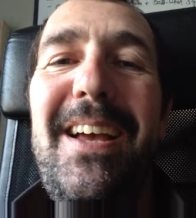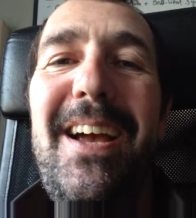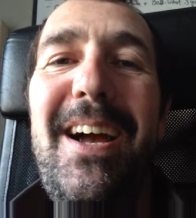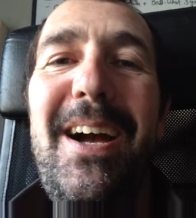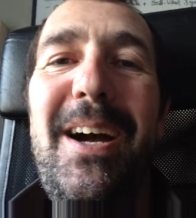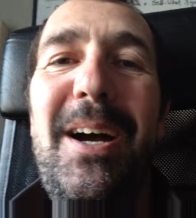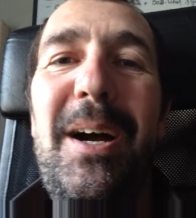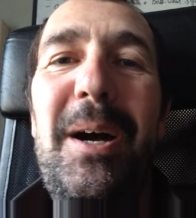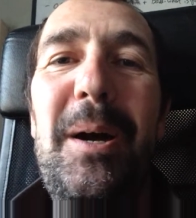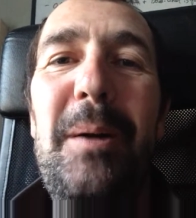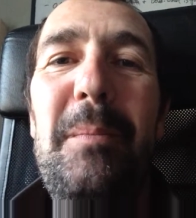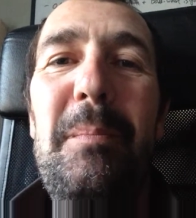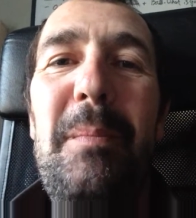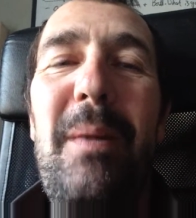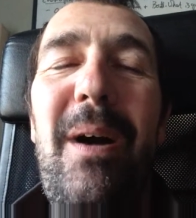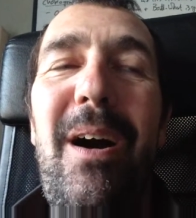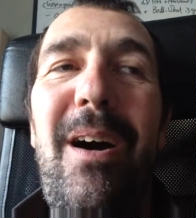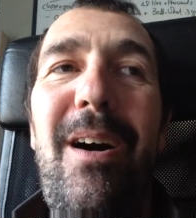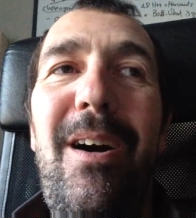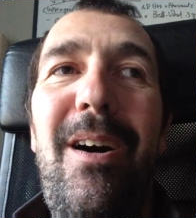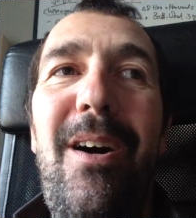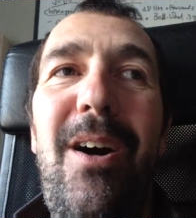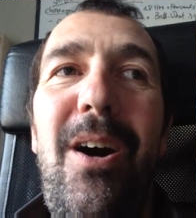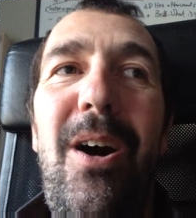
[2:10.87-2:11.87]

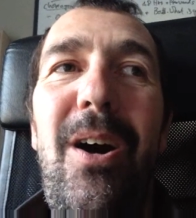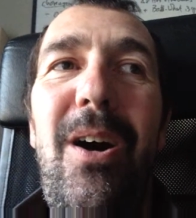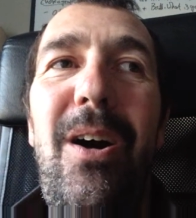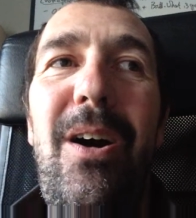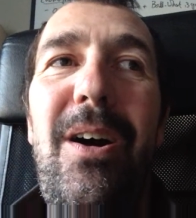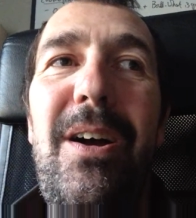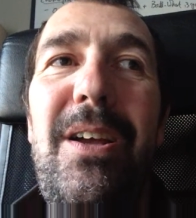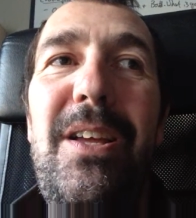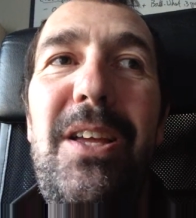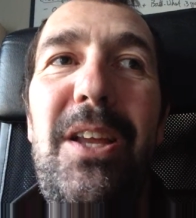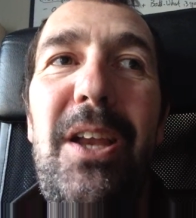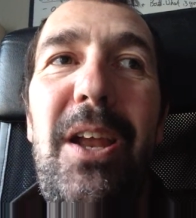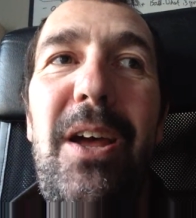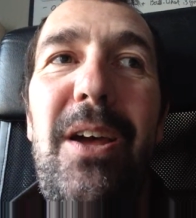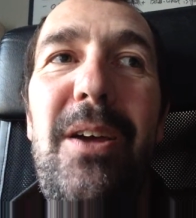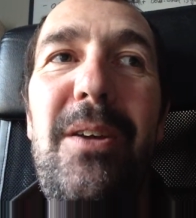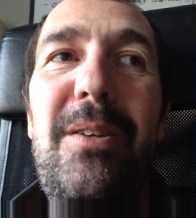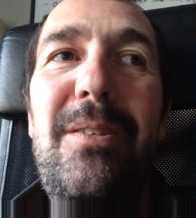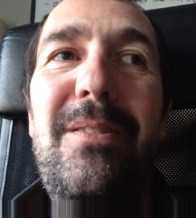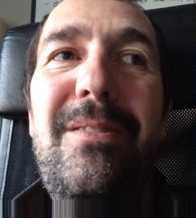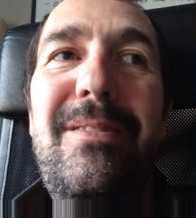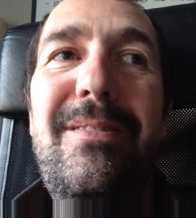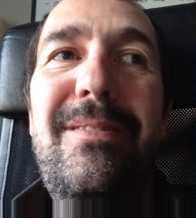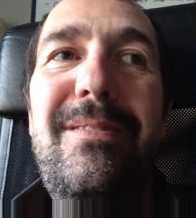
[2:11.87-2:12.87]
are, you know,